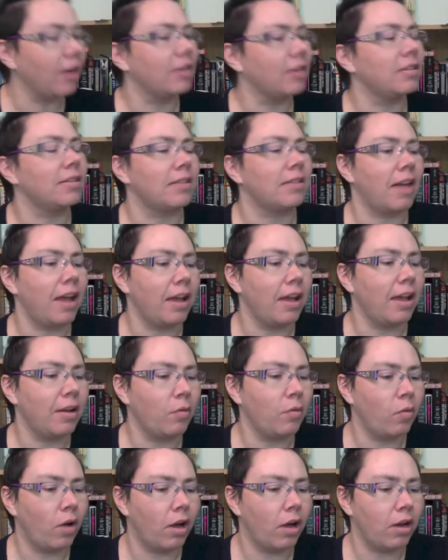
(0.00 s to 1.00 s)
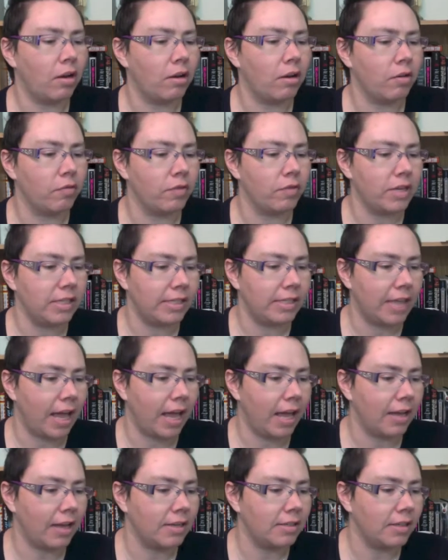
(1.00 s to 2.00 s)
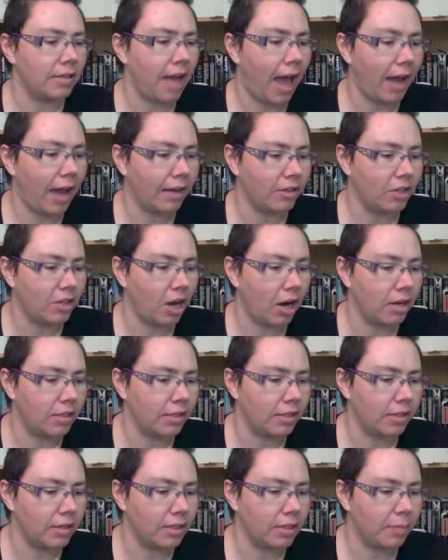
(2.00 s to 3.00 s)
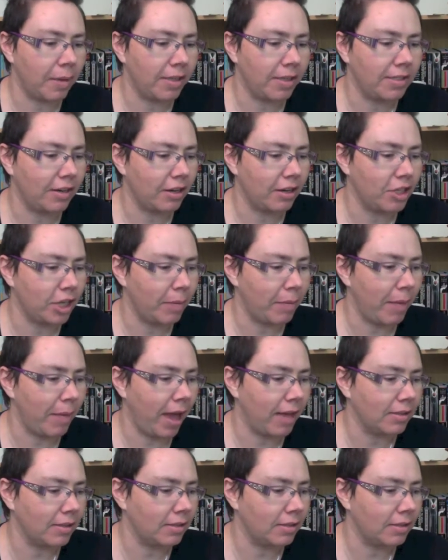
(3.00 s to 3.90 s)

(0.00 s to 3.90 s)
Side 1, Rhysand, ACOTAR, series by Sarah J. Maas.